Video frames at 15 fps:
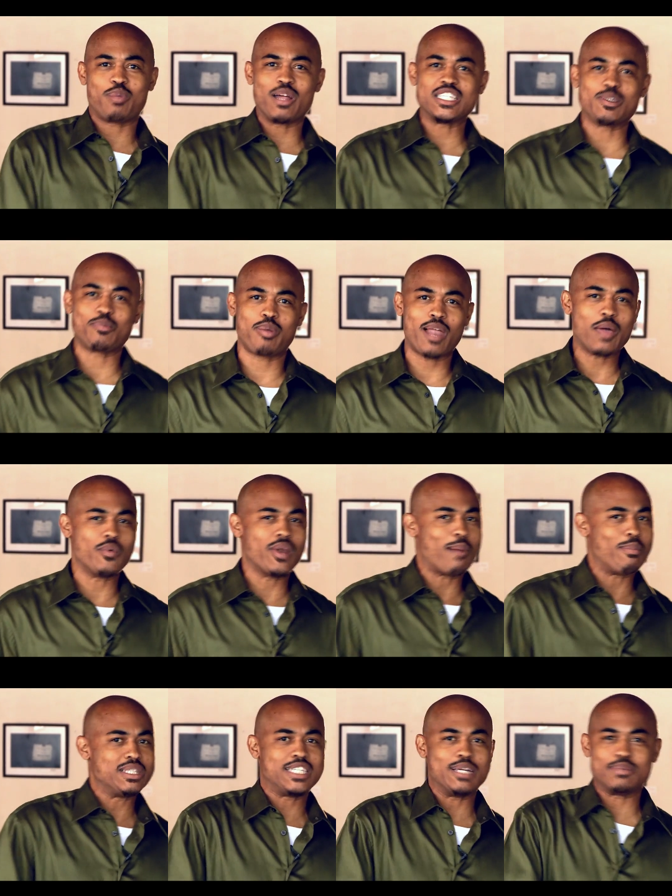place to play when
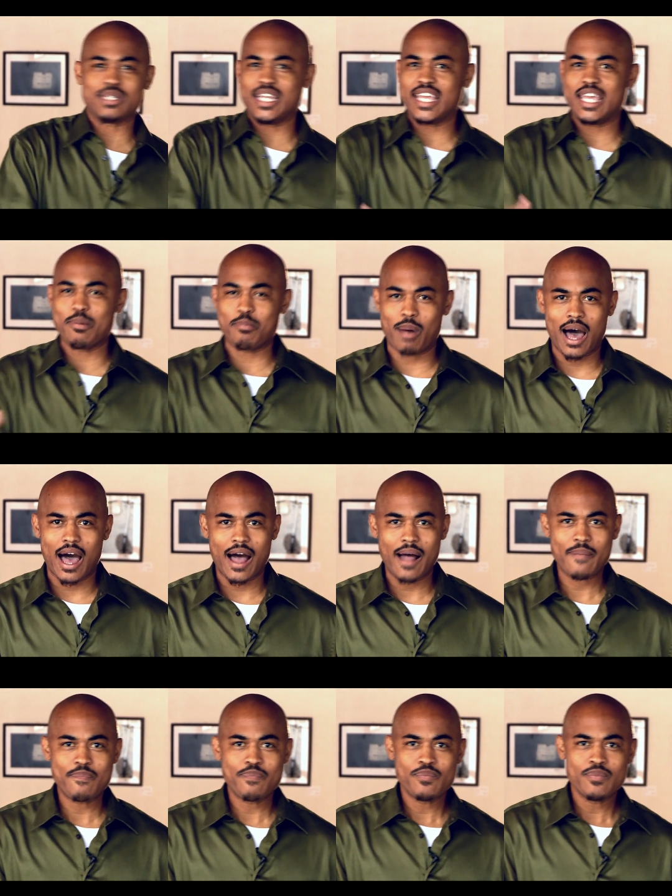I'm attempting to get by.
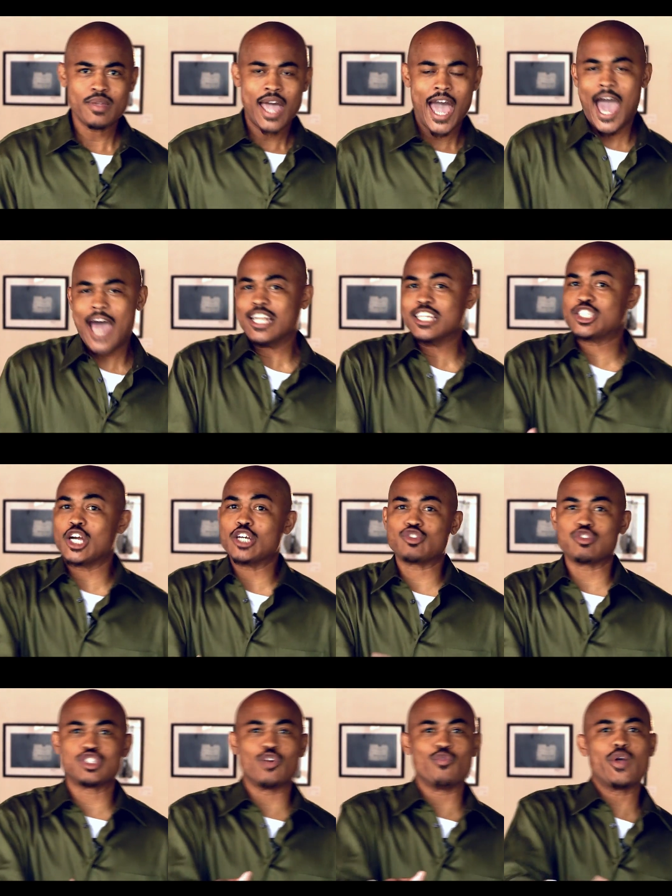I had to search
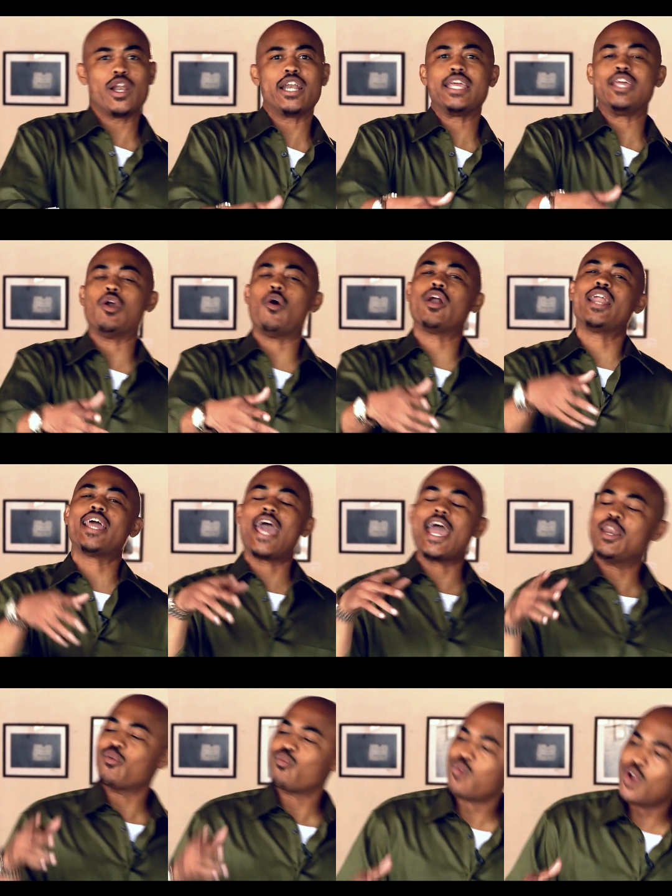for serenity in order to
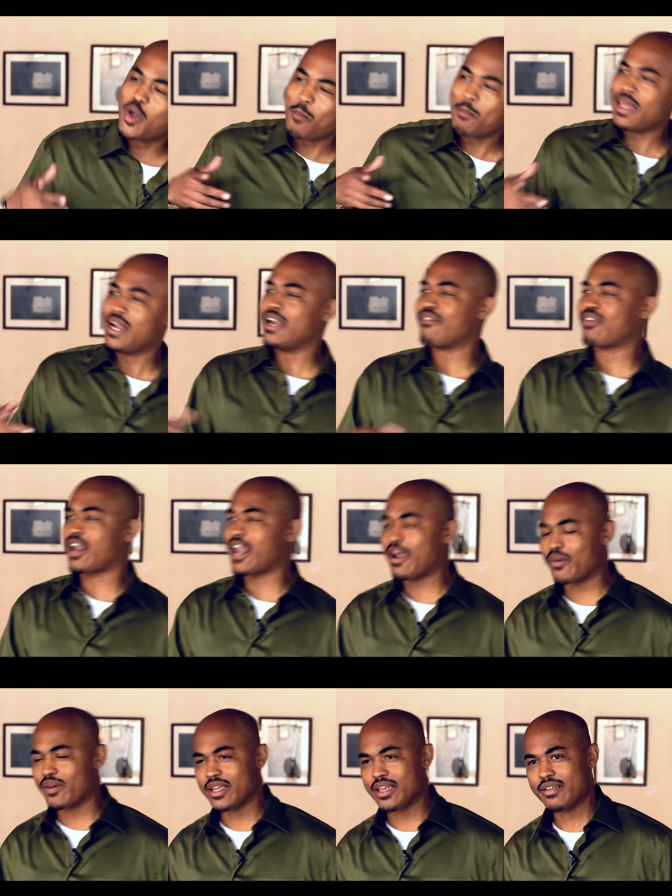gain the real meaning of
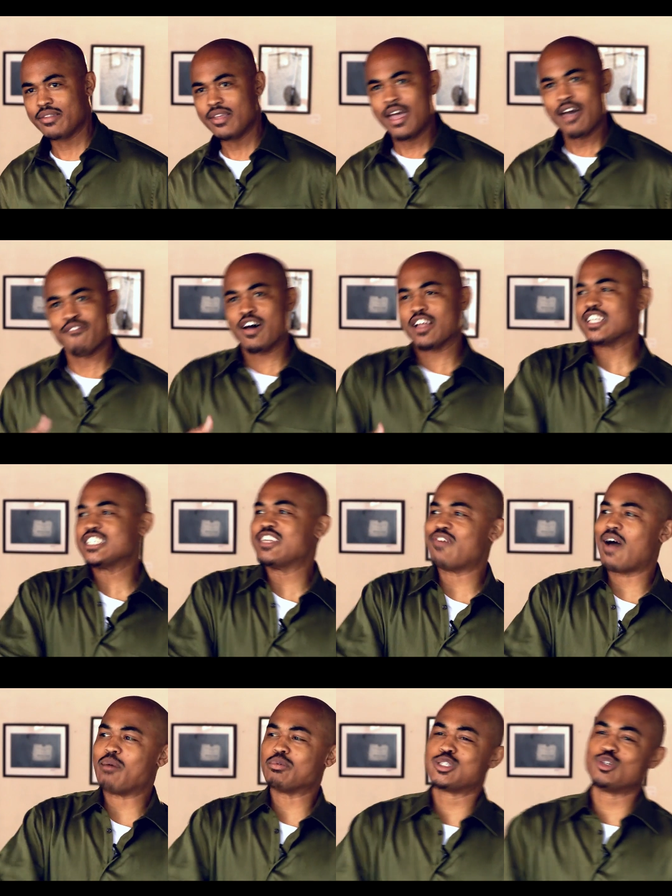clarity. Felt as if
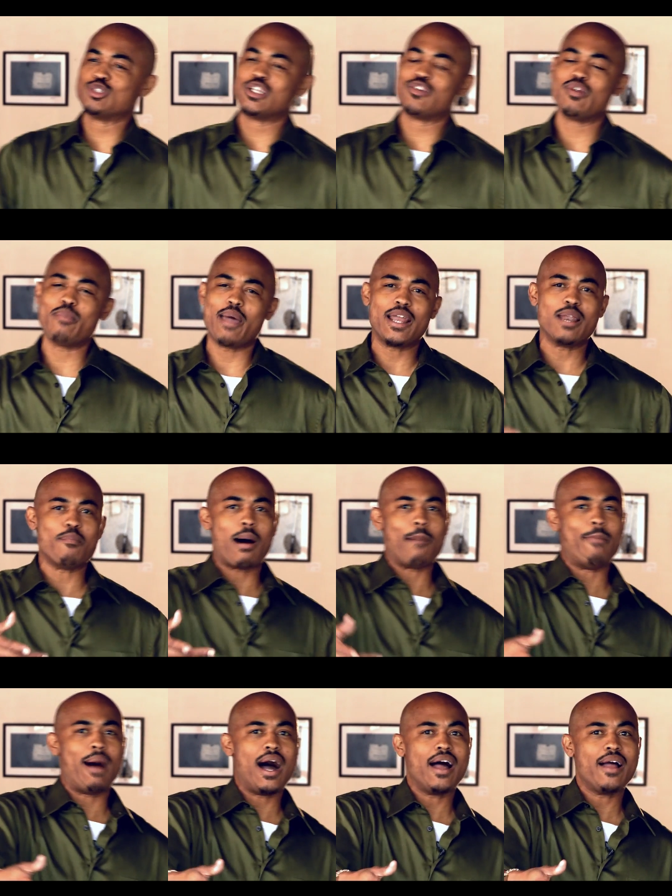I was losing the remainder of my
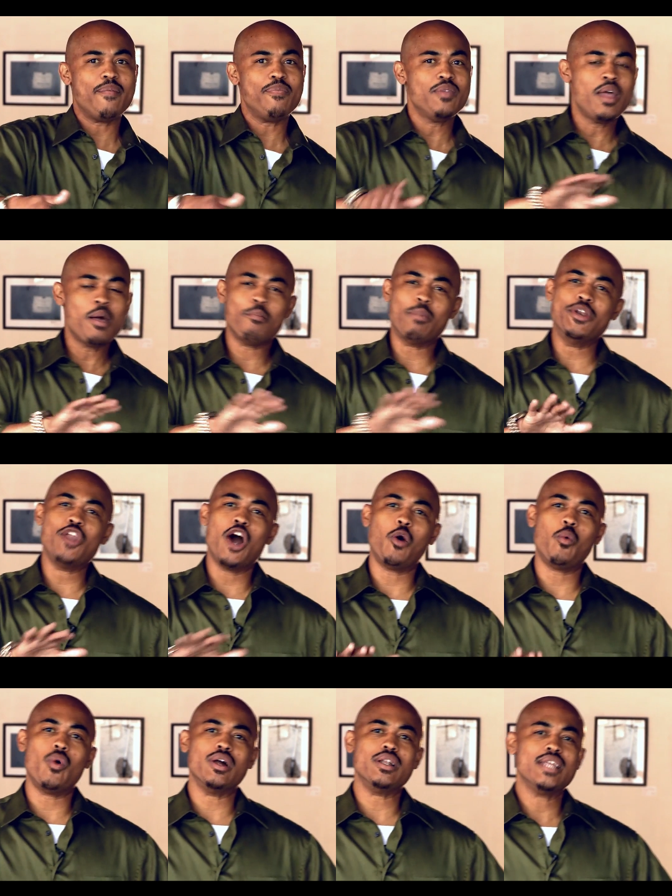mind, but no
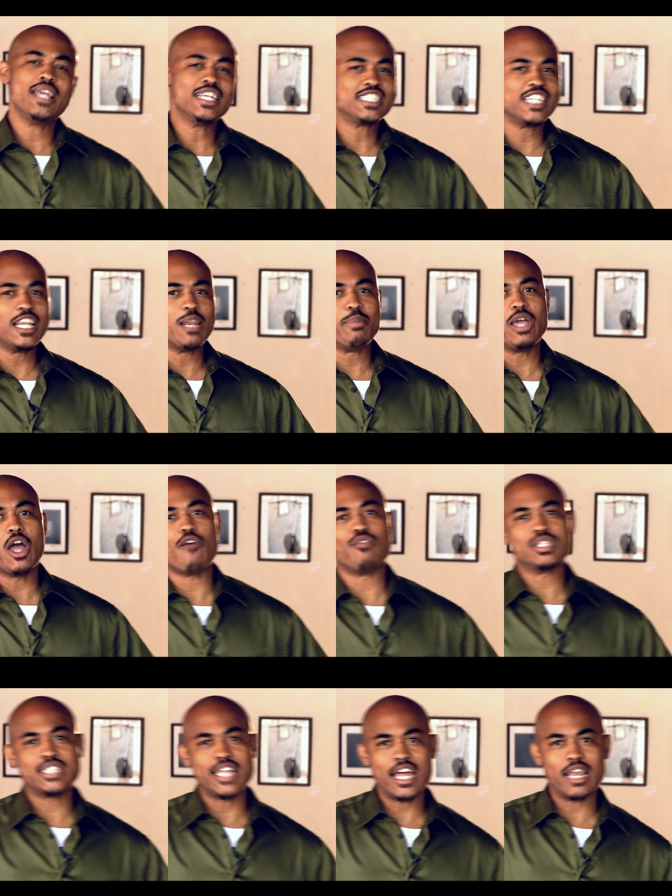one seemed to be
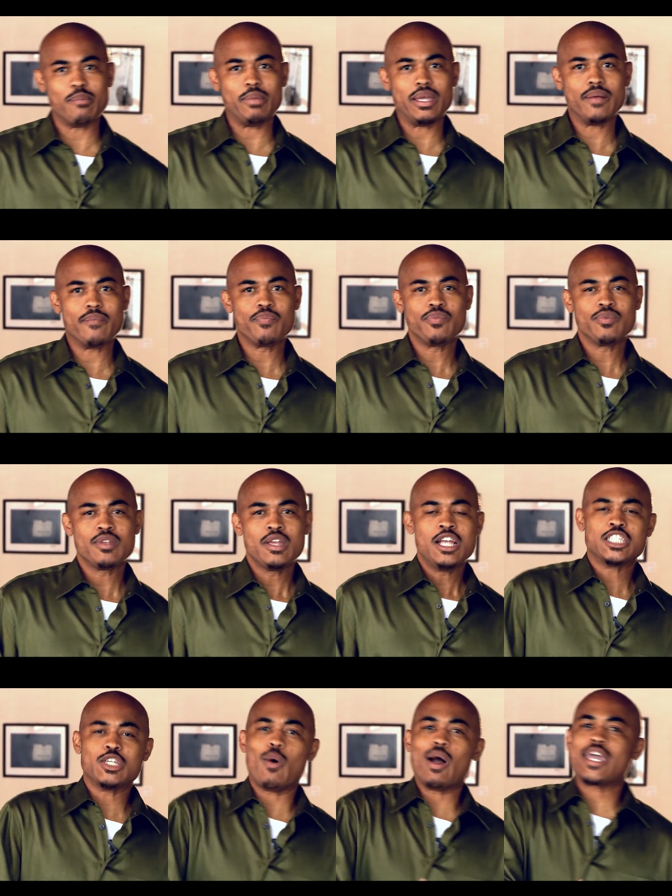overstanding me.
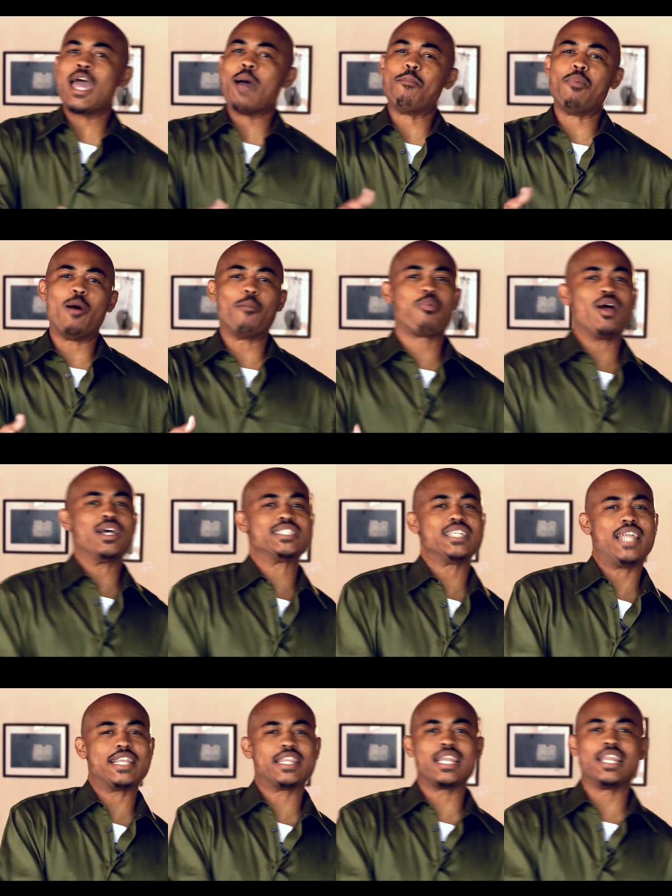So I kept on pressing
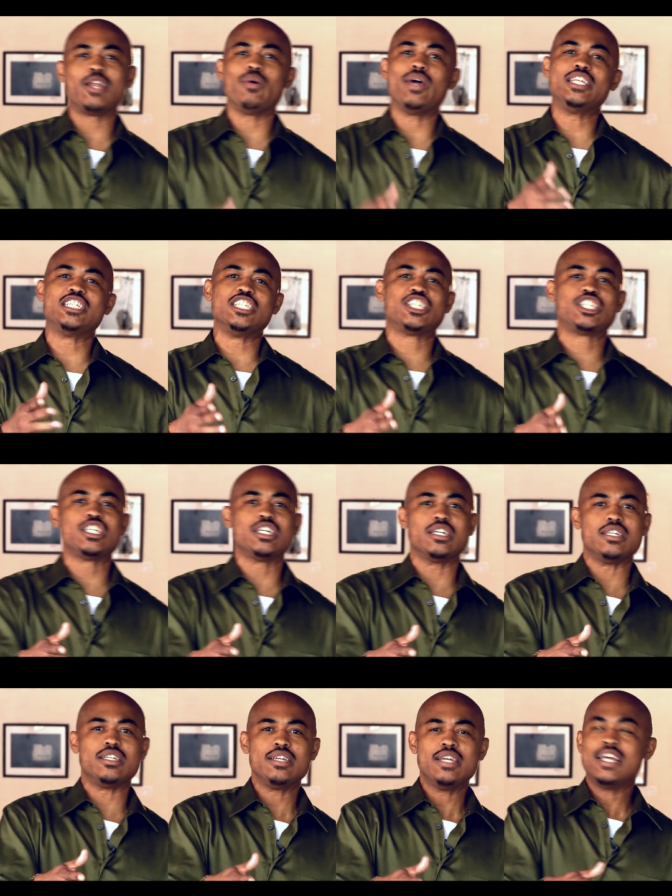like the little engine
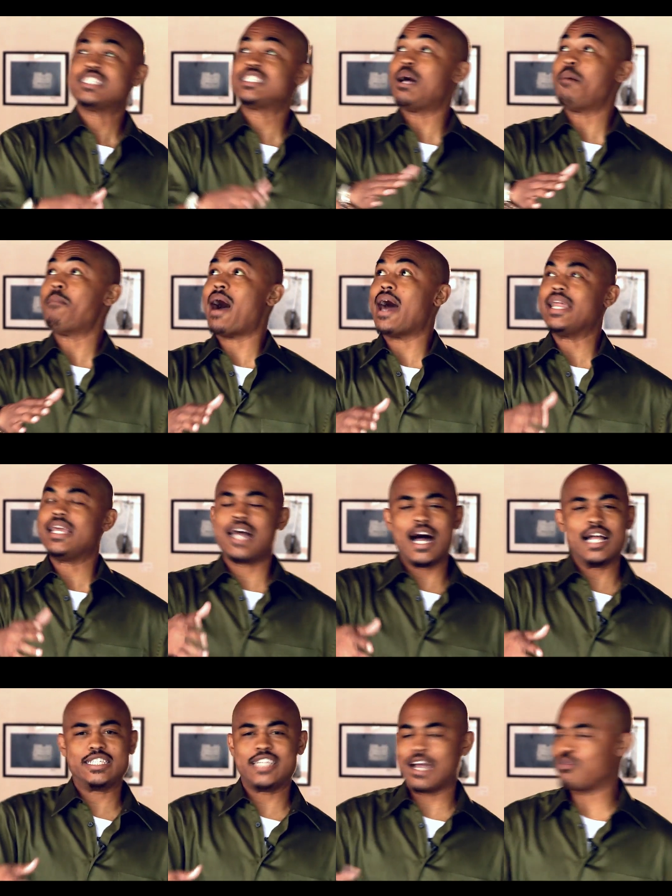should. Somebody
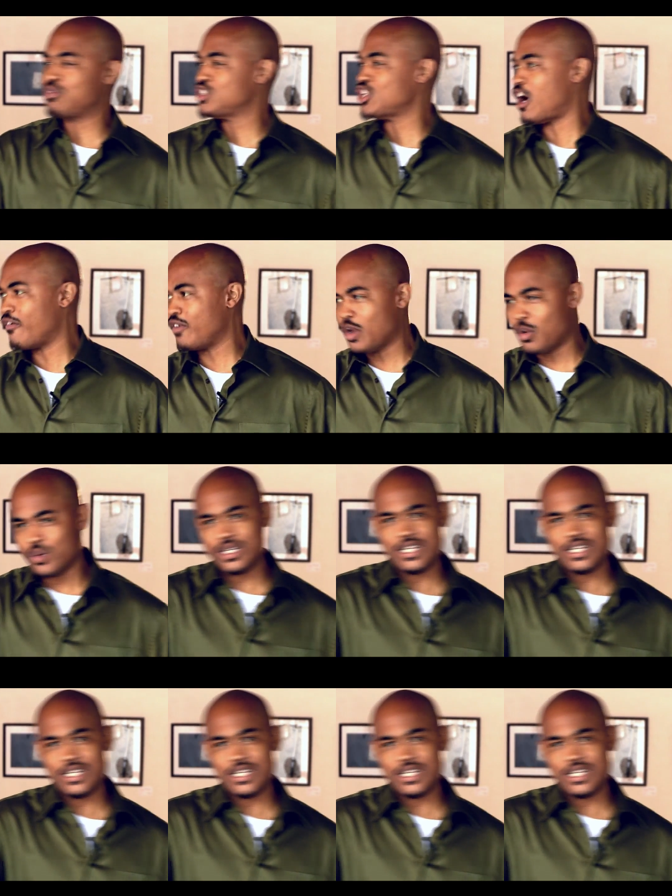contact Rosario